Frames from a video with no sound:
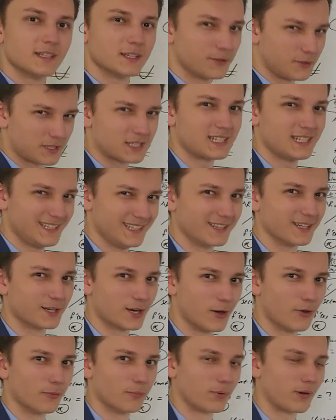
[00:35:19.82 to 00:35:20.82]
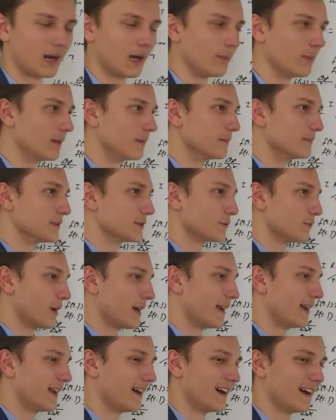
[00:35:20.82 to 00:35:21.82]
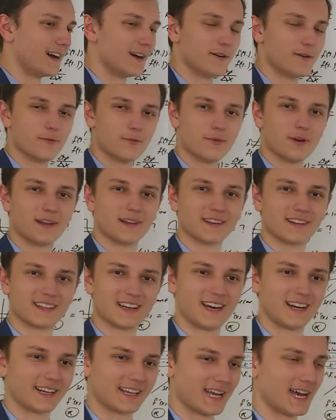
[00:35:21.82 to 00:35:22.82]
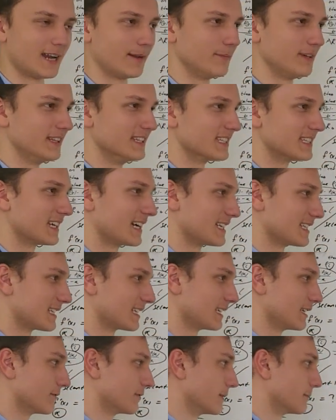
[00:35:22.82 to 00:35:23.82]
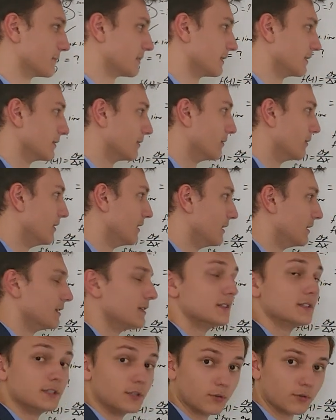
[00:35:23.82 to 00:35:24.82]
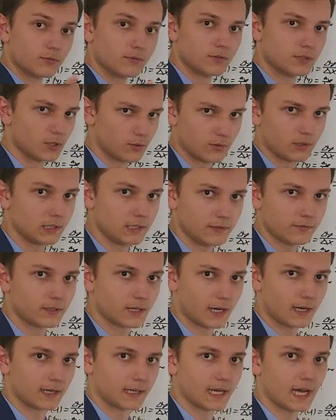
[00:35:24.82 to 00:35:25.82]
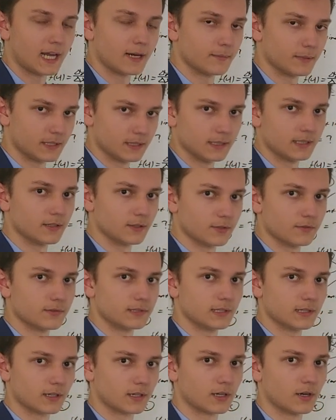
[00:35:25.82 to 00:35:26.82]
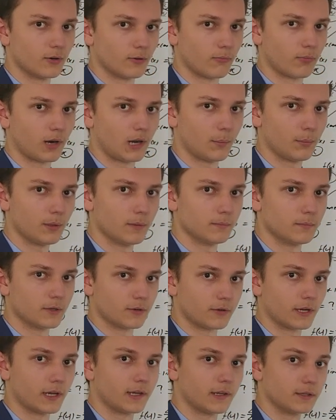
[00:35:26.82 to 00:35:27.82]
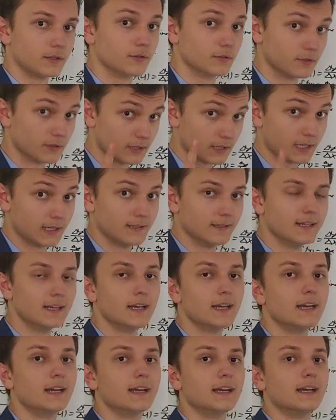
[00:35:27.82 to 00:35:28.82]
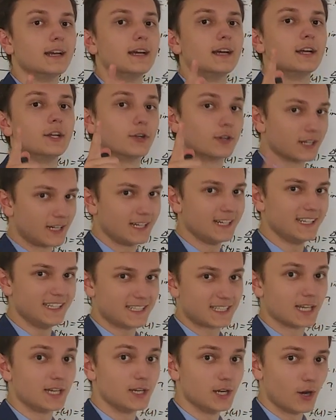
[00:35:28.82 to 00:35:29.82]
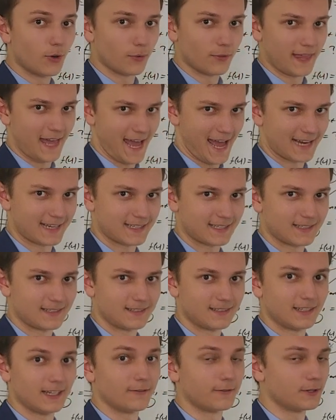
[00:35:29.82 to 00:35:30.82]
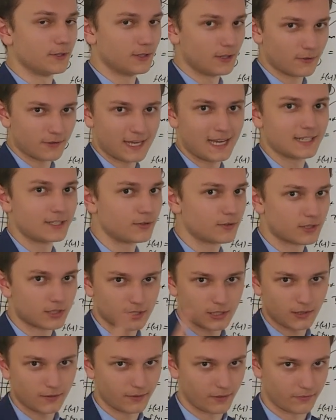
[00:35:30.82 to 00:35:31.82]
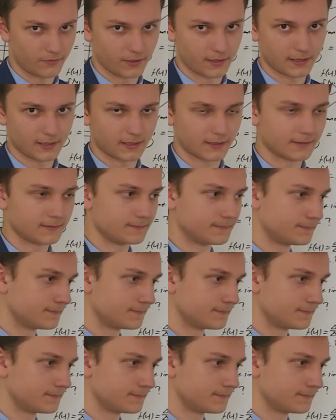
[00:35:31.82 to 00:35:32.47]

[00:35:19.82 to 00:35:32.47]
You'll see the cone problems when, uh, when Khan Academy decides to give them to you. Don't don't leave Khan Academy until you see a cone problem. Okay, you, you're gonna you're gonna need to know that. If you know that, you can solve everything.